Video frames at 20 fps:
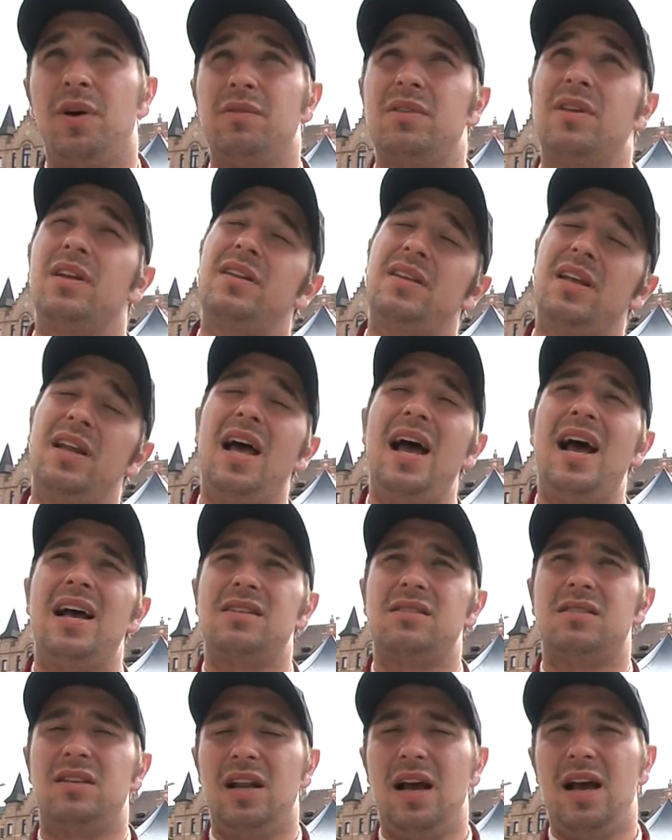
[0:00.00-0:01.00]
but the
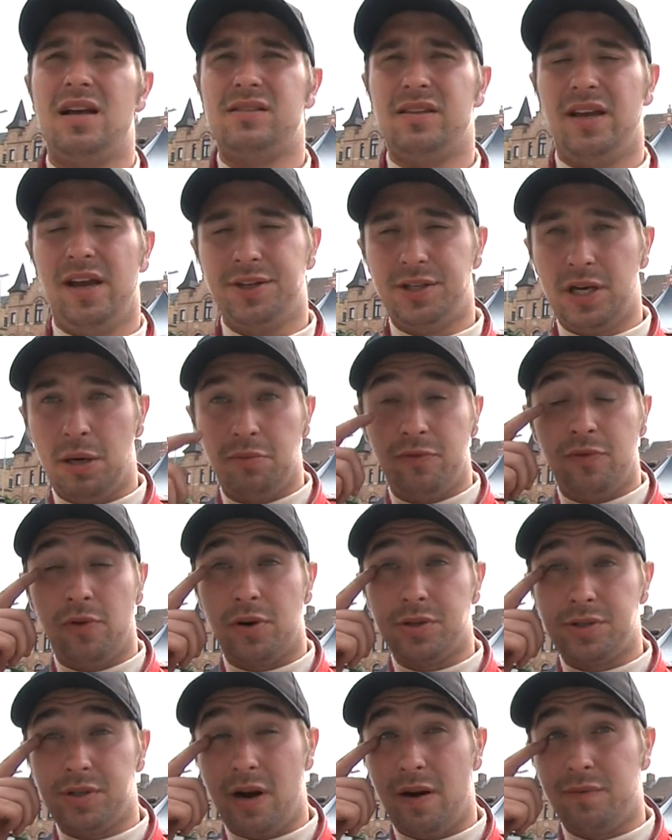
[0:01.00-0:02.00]
last stage there
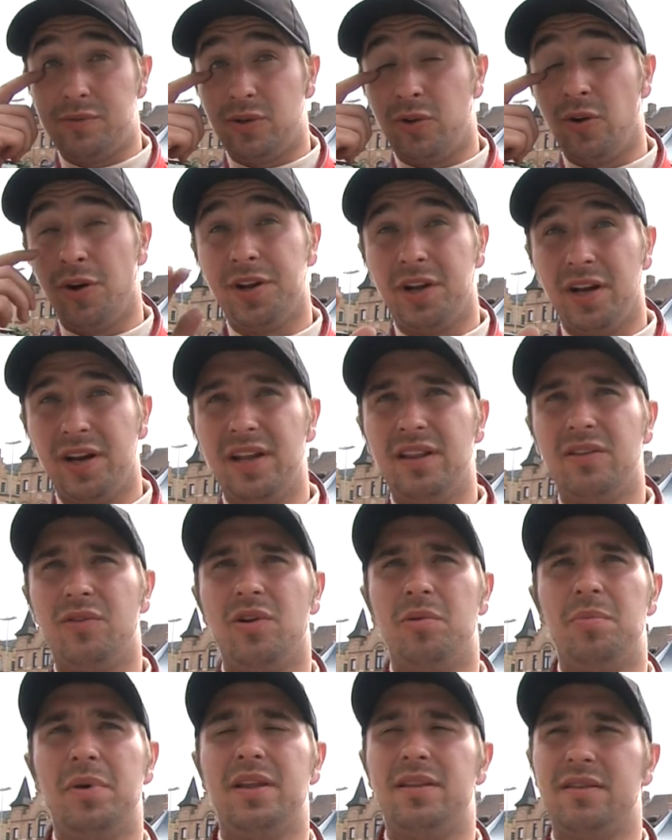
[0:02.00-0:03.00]
before service, we kind of got into it
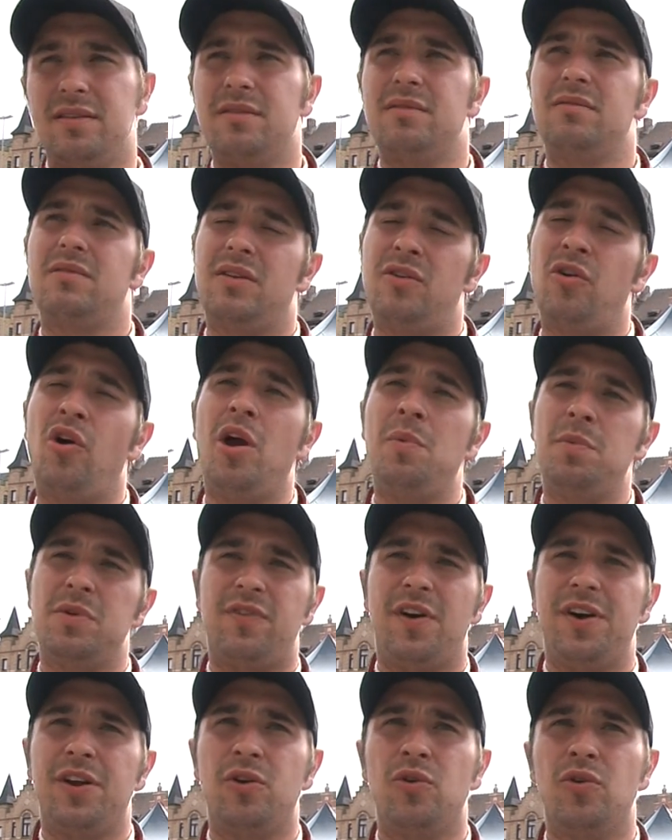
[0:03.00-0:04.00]
a bit, and the time was
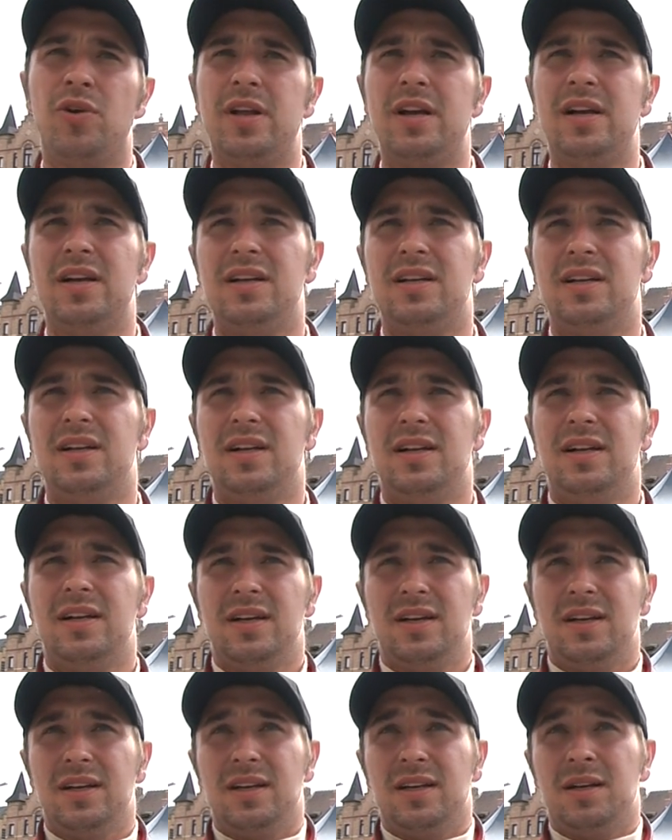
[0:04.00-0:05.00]
very good.
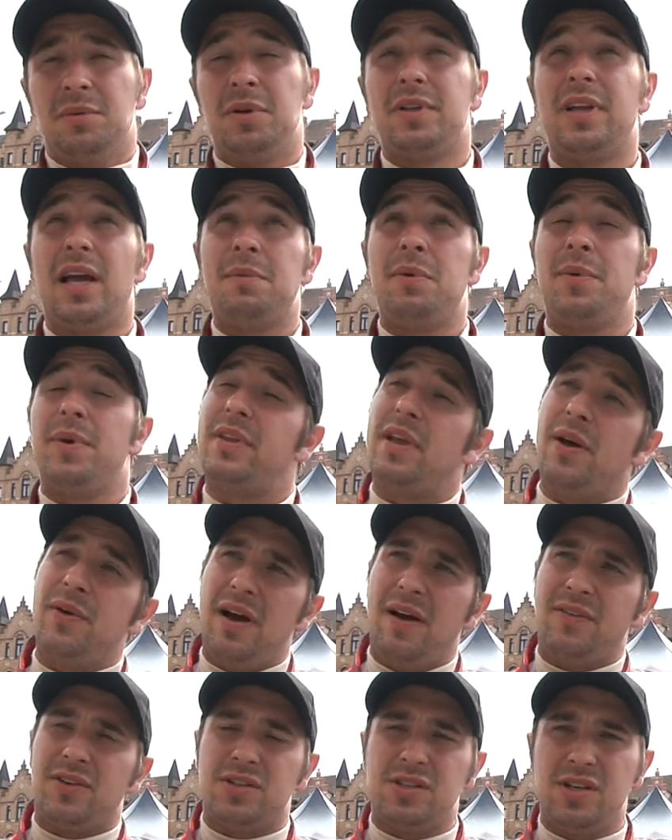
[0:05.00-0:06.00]
But then we went out
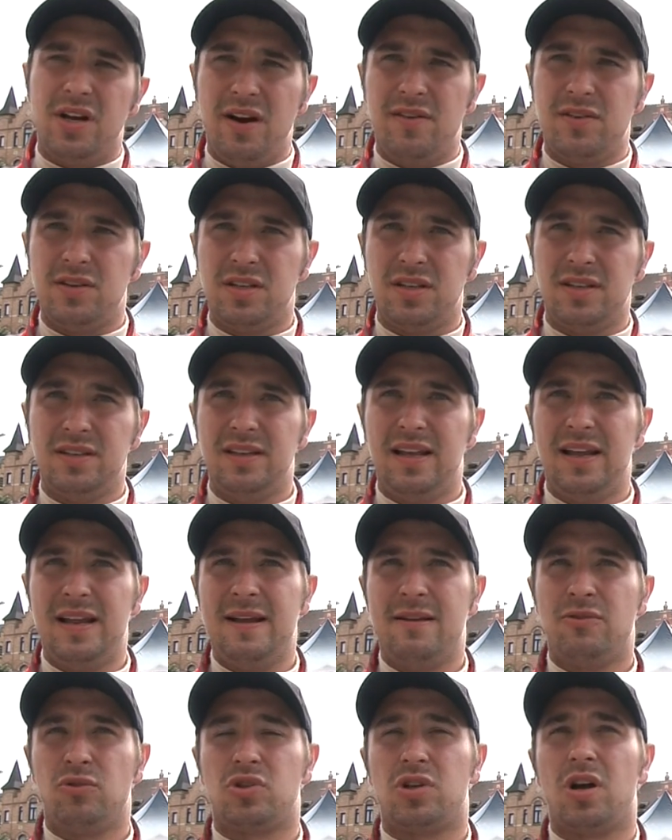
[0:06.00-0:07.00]
after service
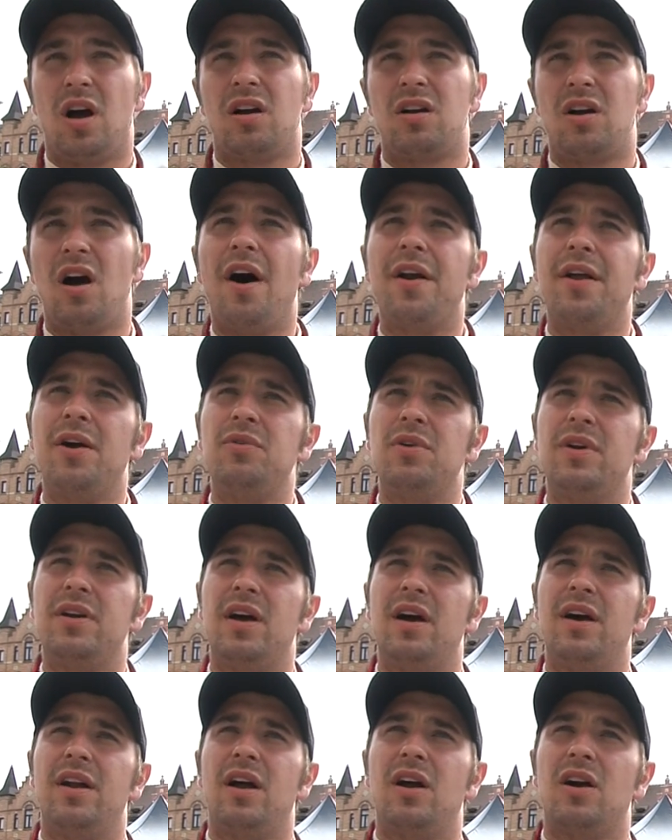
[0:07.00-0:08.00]
and just got caught out in
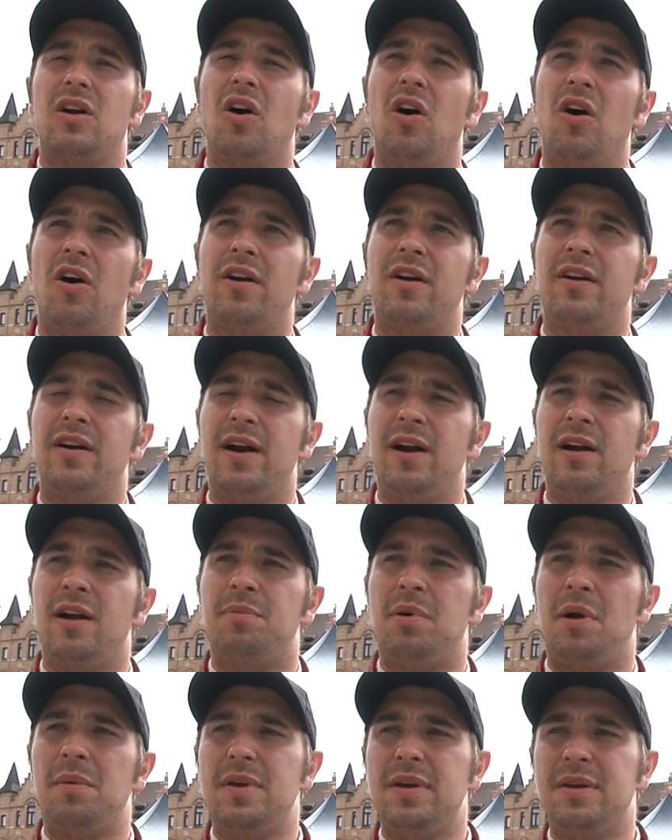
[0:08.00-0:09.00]
a corner there. I
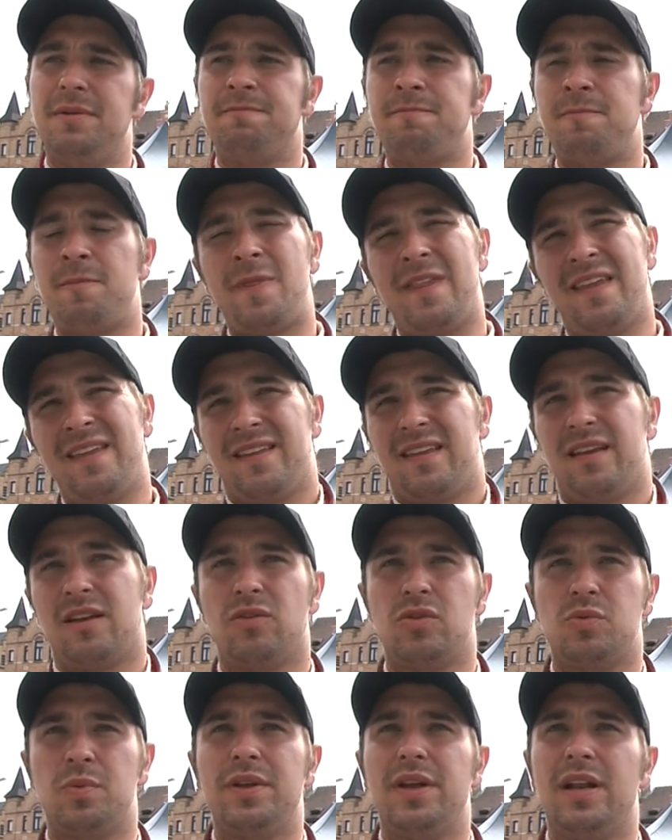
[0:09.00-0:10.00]
probably
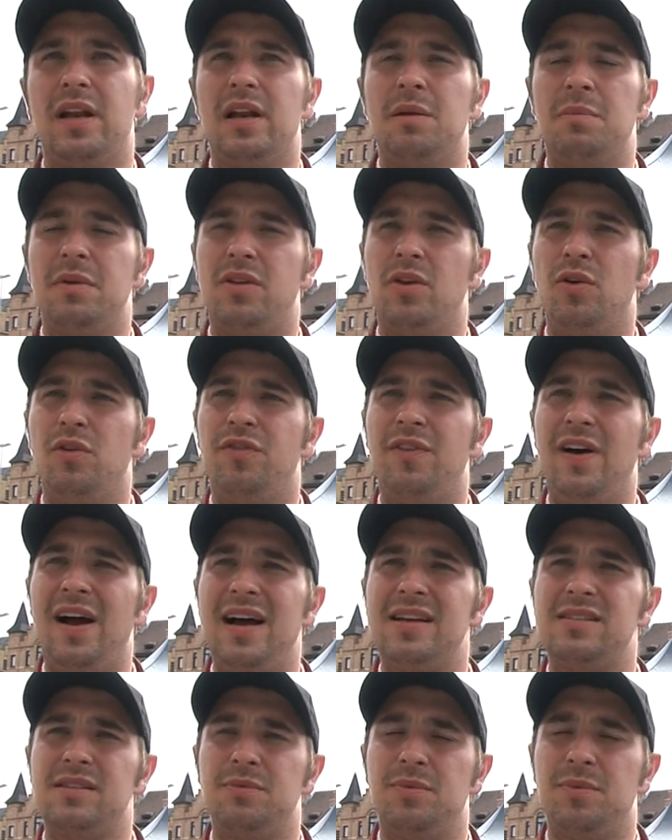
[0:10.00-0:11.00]
just went in a little bit too
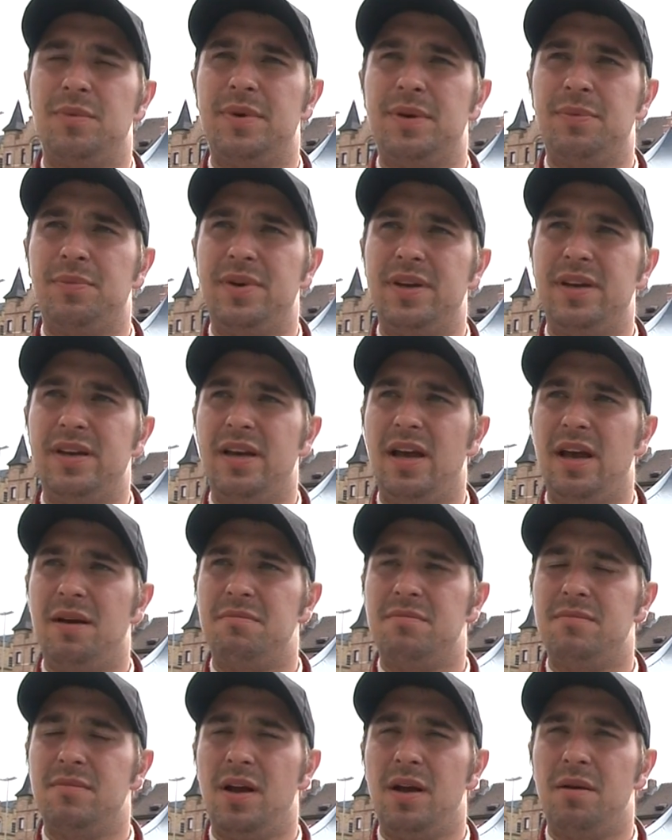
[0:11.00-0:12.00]
fast, and we
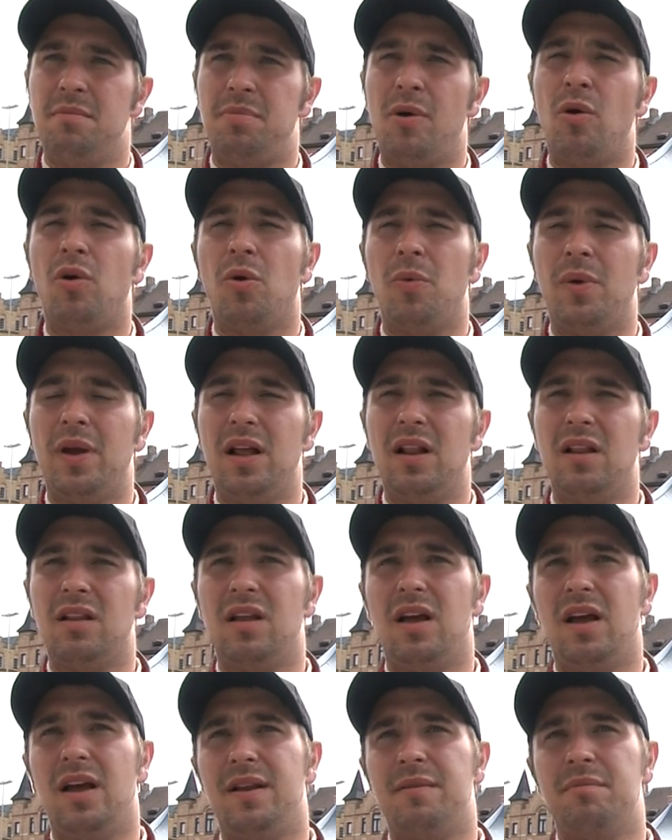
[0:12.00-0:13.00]
broke a wheel
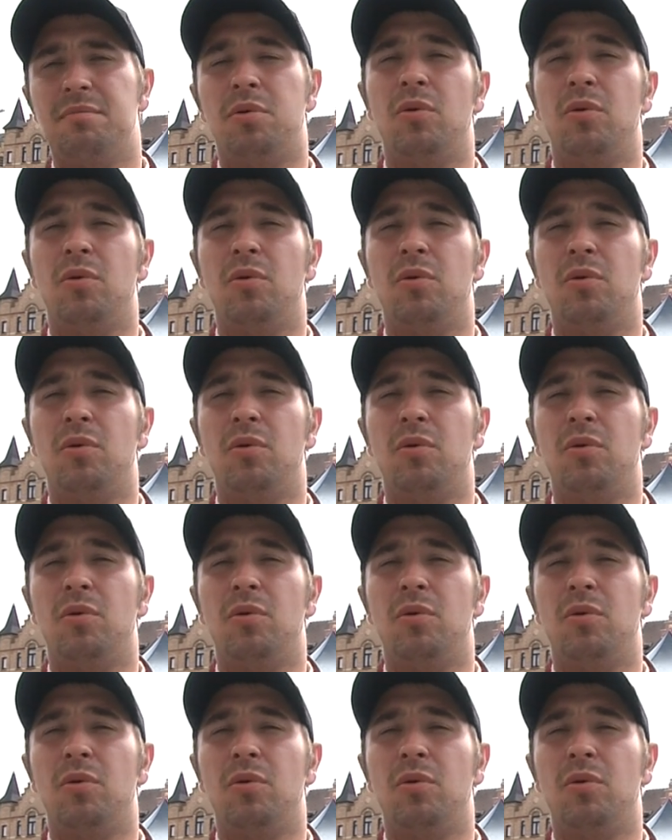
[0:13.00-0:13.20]
and